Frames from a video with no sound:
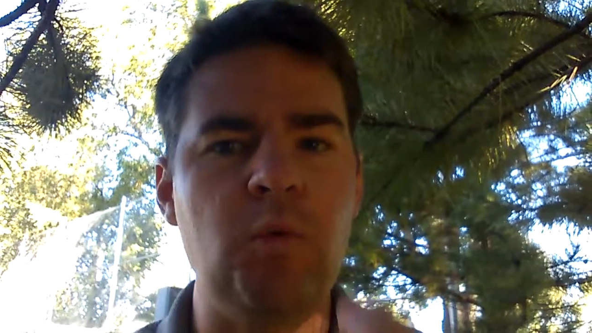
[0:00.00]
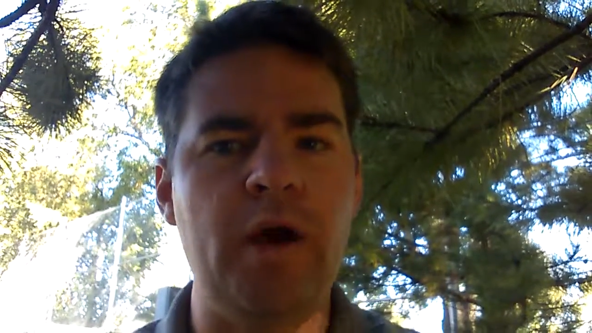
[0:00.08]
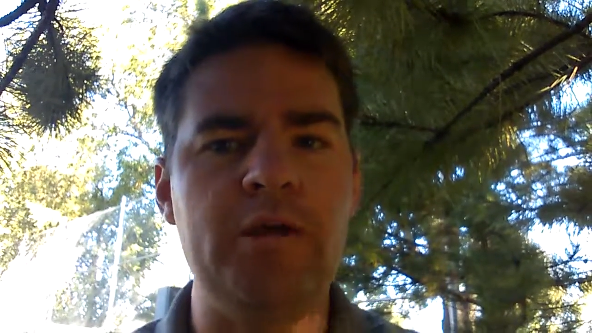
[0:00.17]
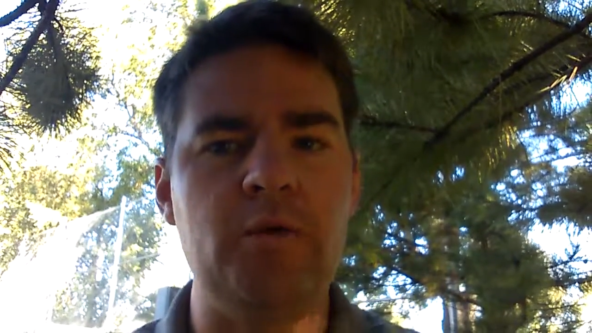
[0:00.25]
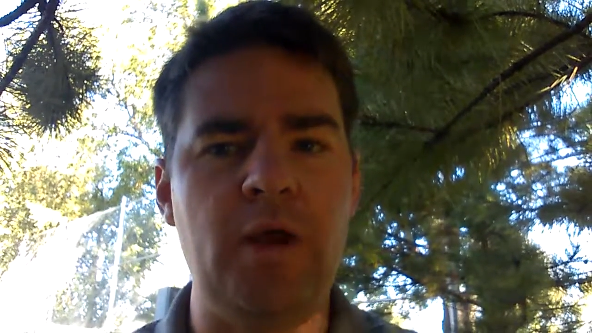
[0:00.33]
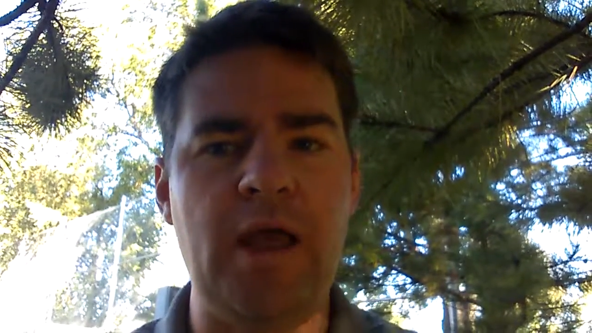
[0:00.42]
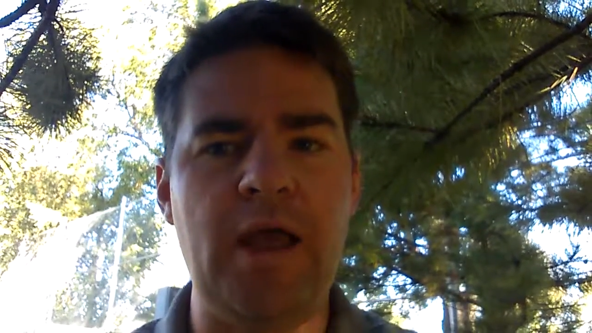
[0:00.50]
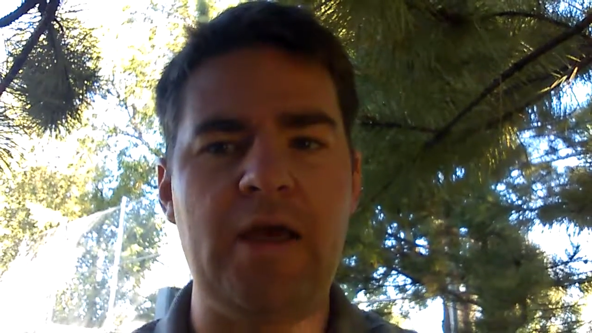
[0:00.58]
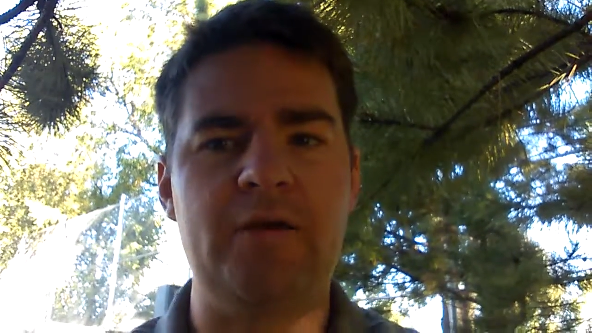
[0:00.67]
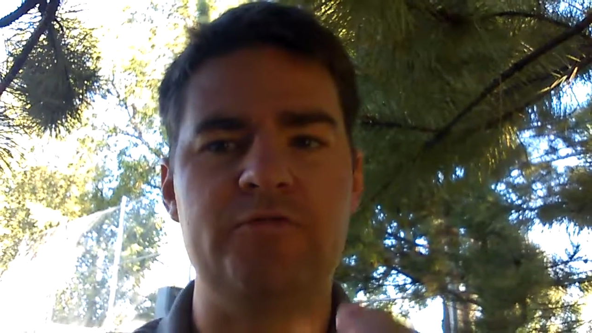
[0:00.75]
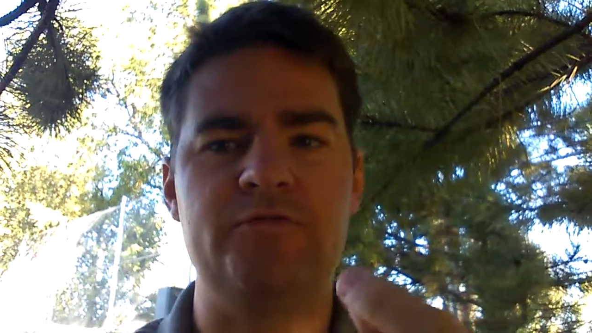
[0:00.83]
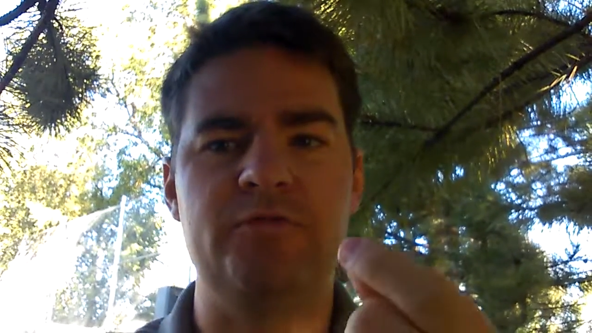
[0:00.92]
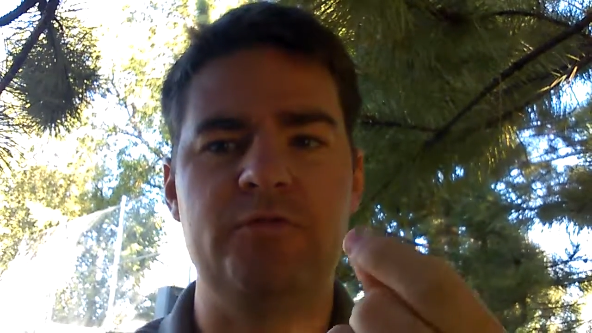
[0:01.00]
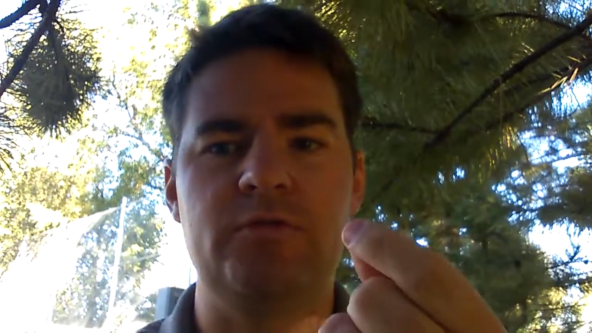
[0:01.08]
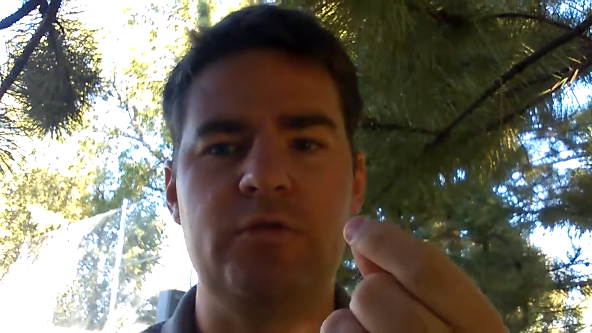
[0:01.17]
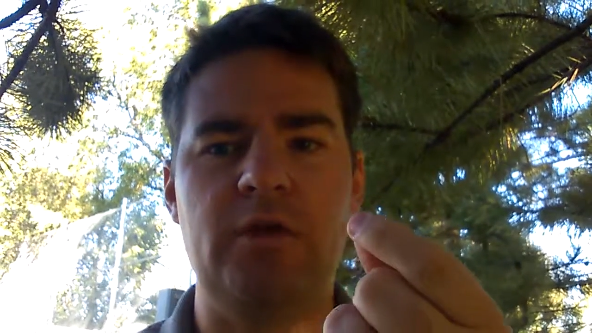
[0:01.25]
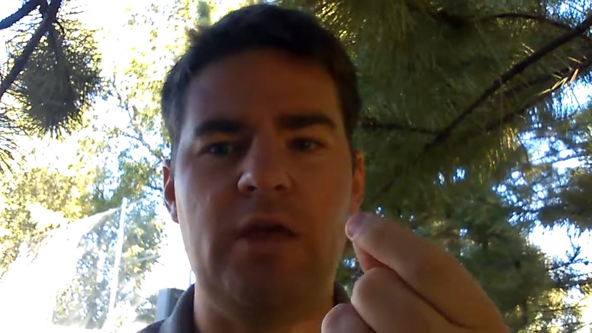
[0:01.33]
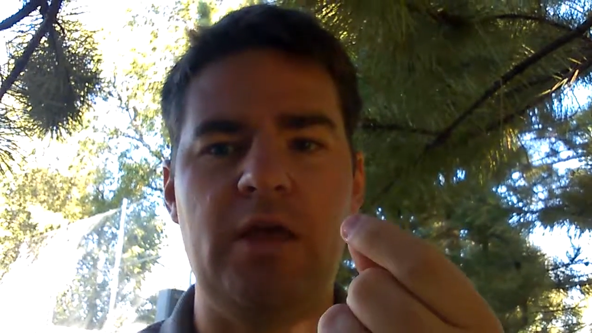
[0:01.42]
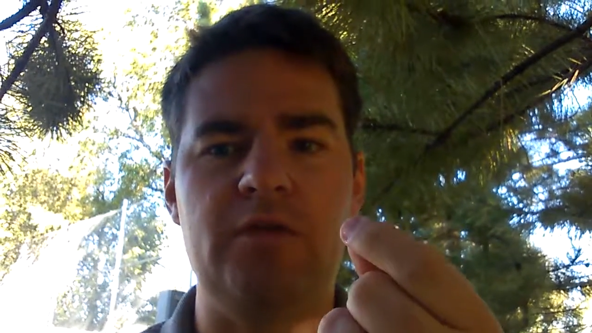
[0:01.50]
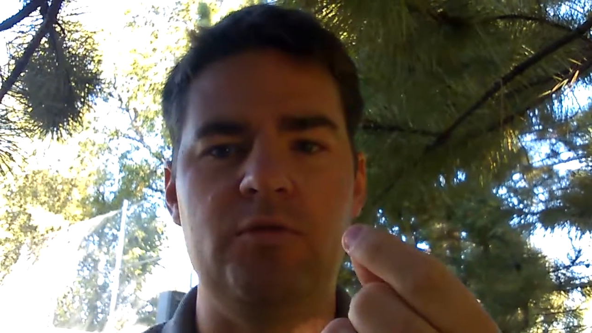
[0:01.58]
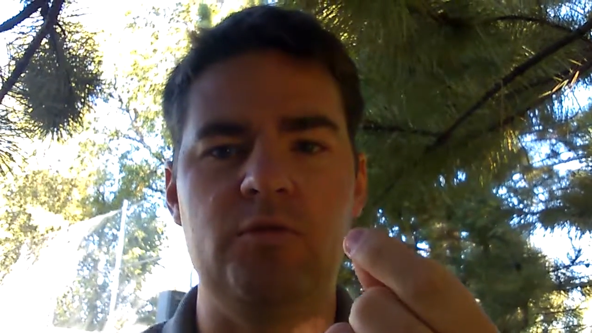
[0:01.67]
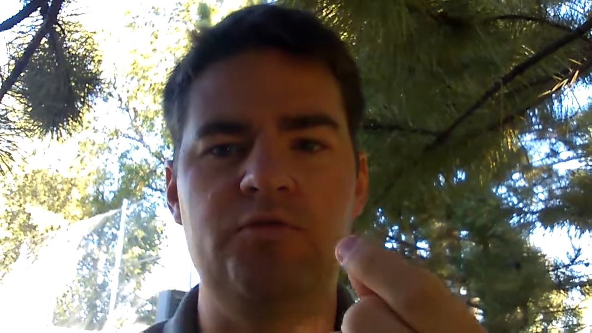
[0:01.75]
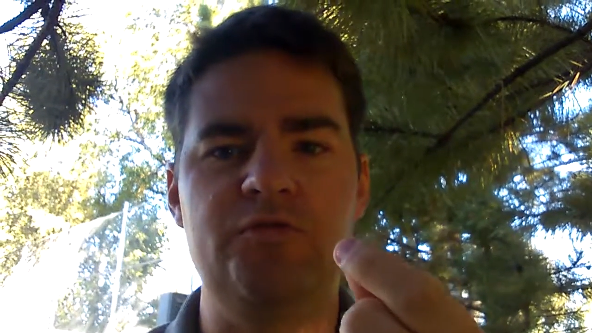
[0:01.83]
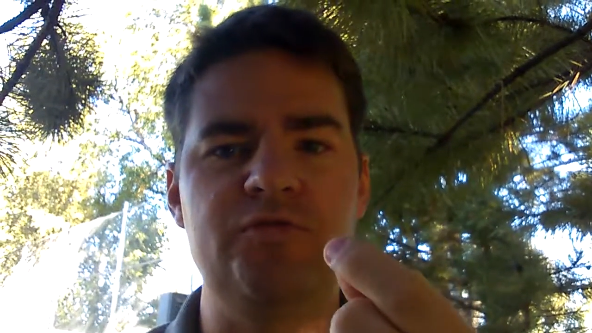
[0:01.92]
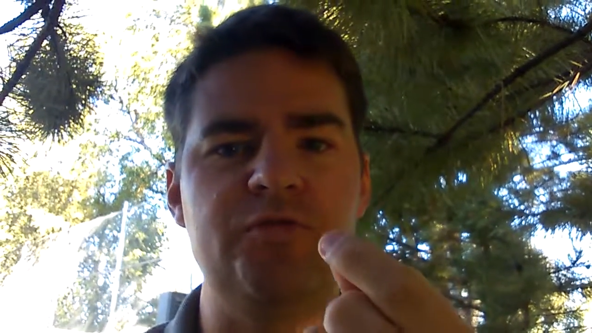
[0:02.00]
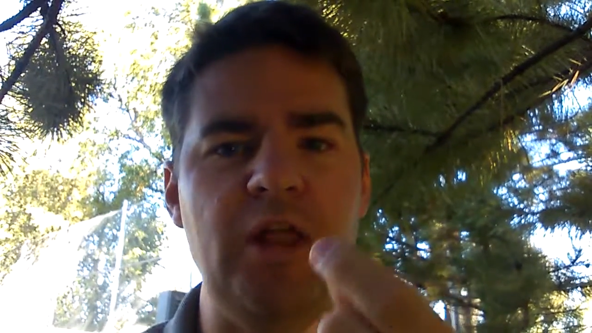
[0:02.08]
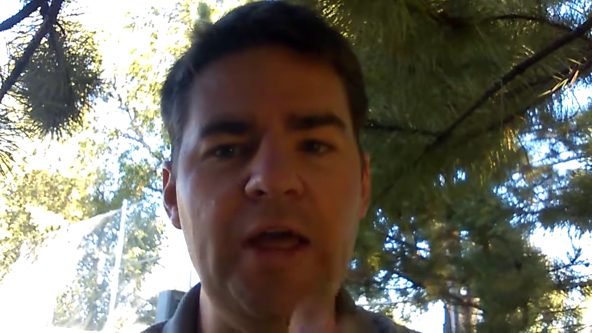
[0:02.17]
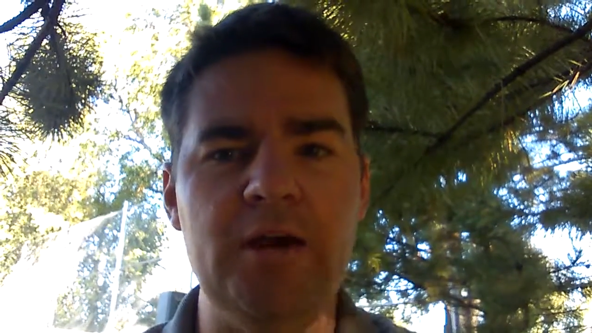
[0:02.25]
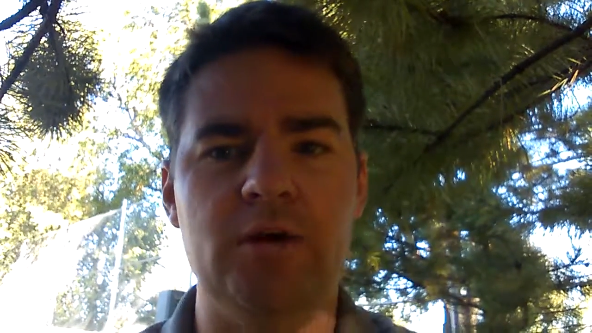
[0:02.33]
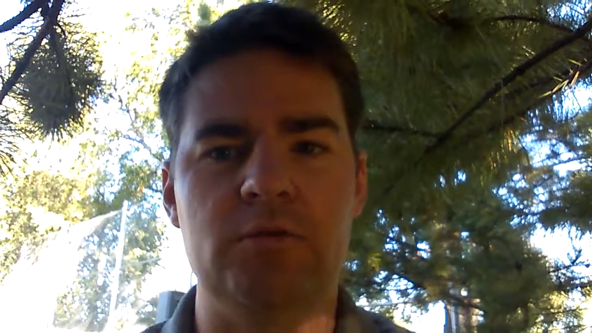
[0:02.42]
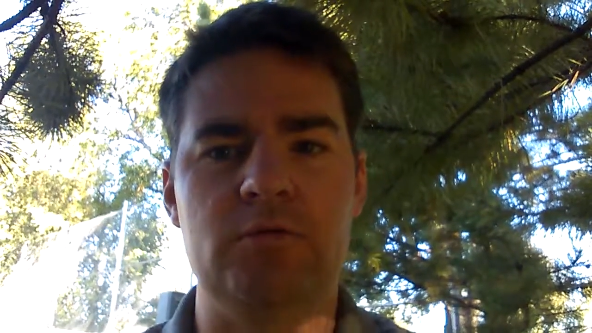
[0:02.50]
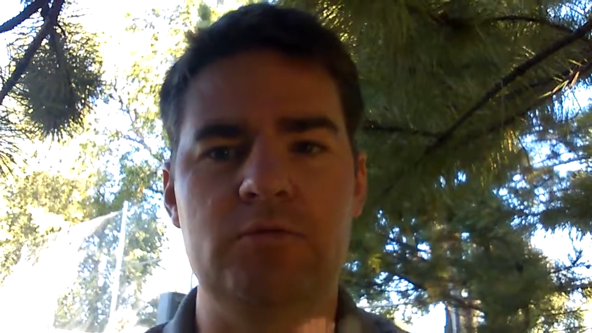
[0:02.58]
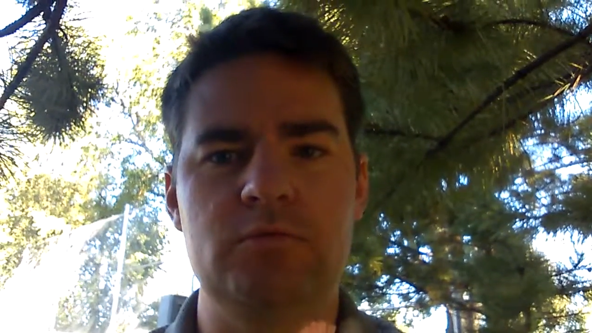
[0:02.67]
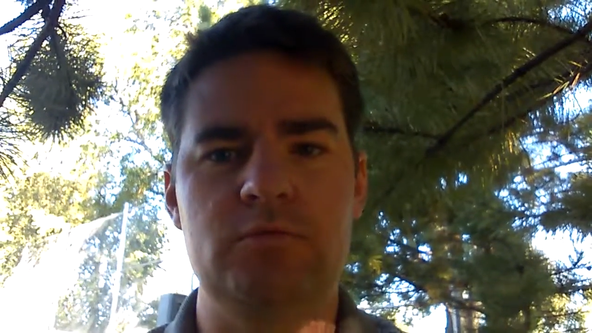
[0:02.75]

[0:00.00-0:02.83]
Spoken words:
why you have a flail.